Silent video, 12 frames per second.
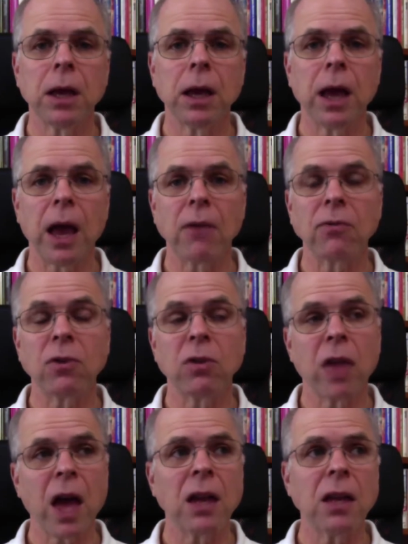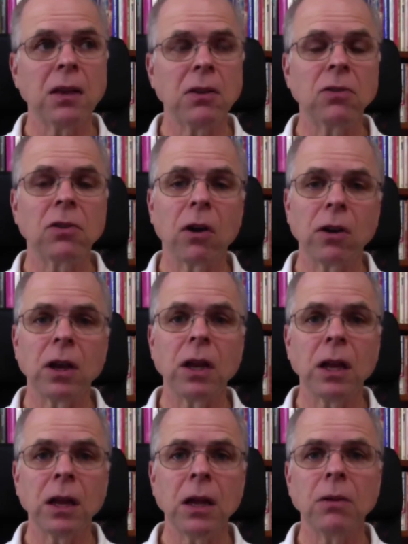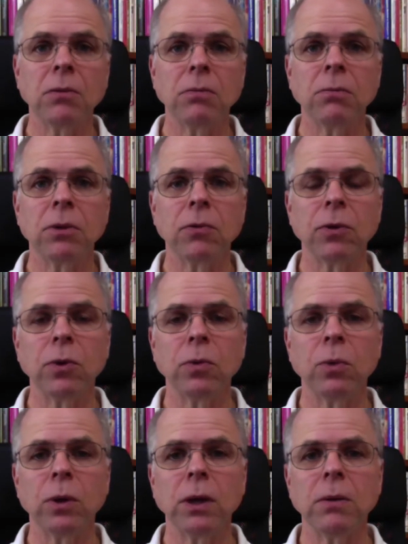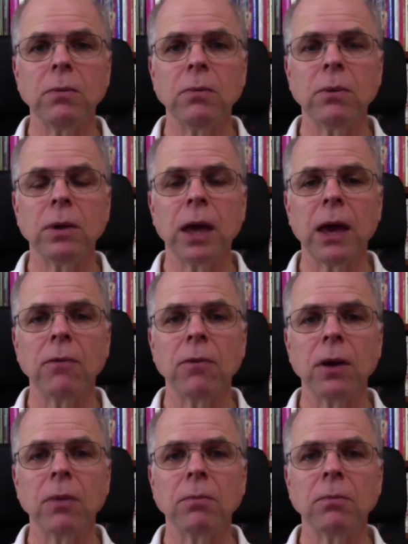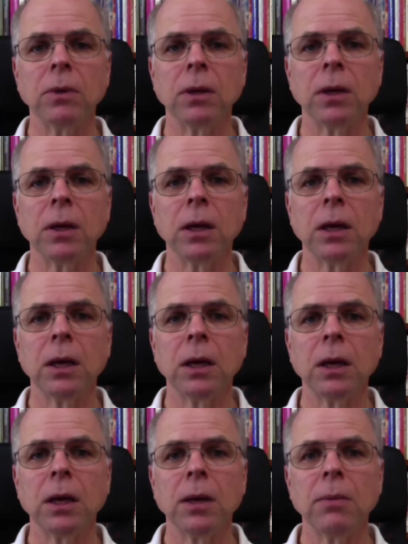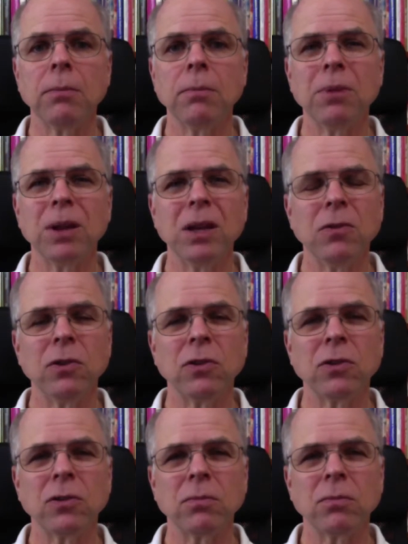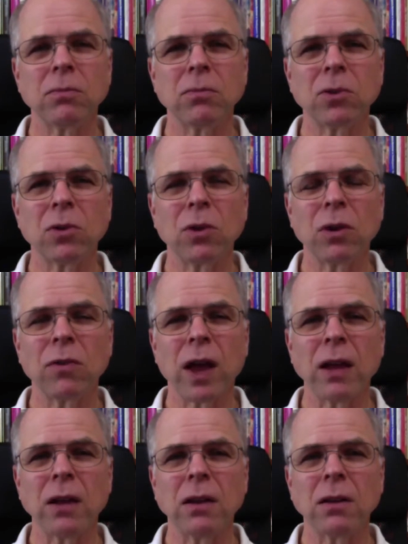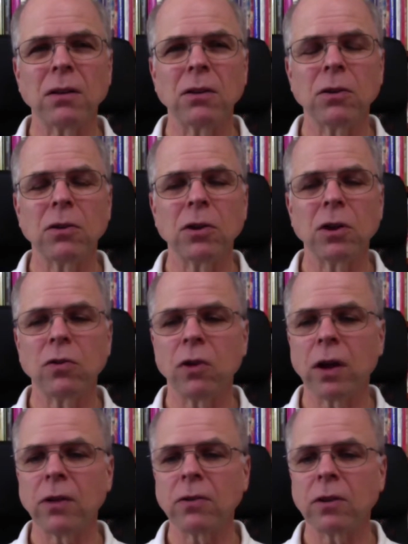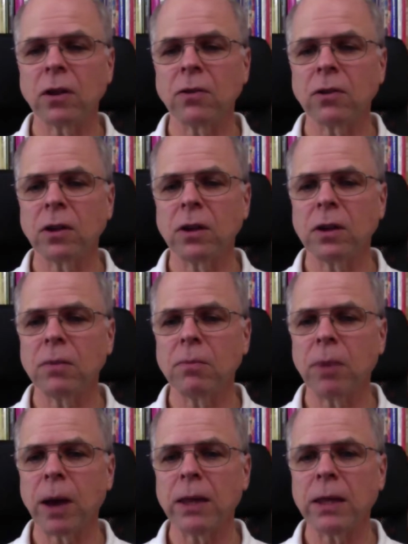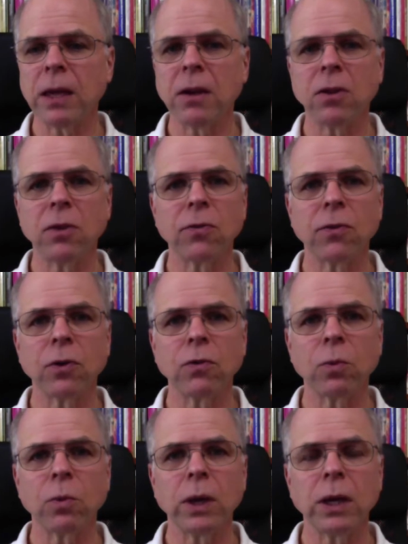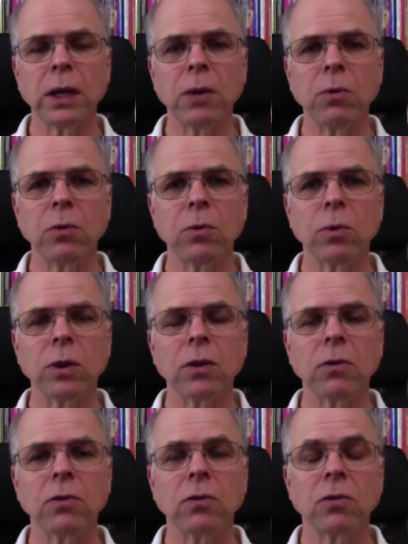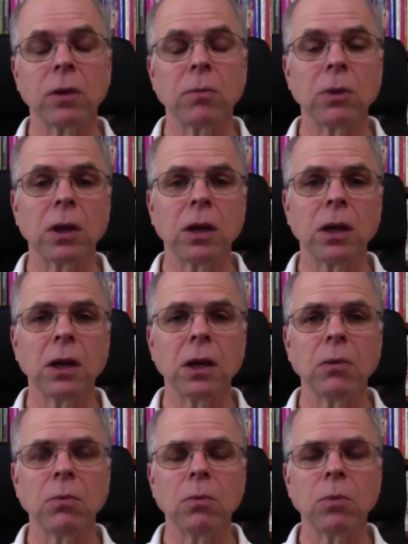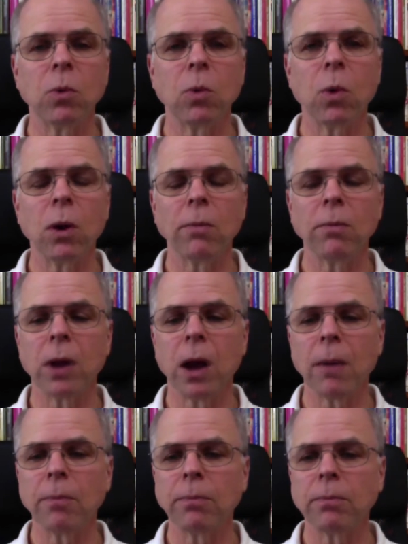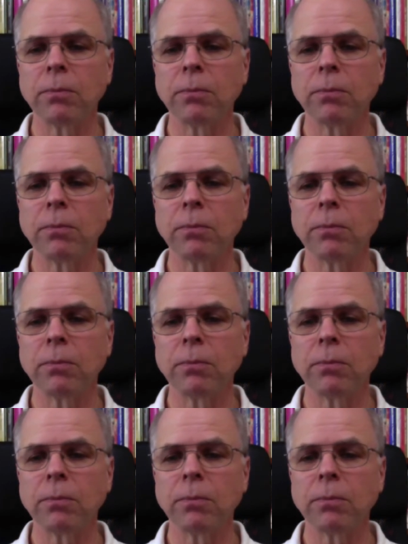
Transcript: After that he started eating the food we gave him, but he just sort of had to learn to trust us, and by the end of the first week he was with us or something, he had warmed up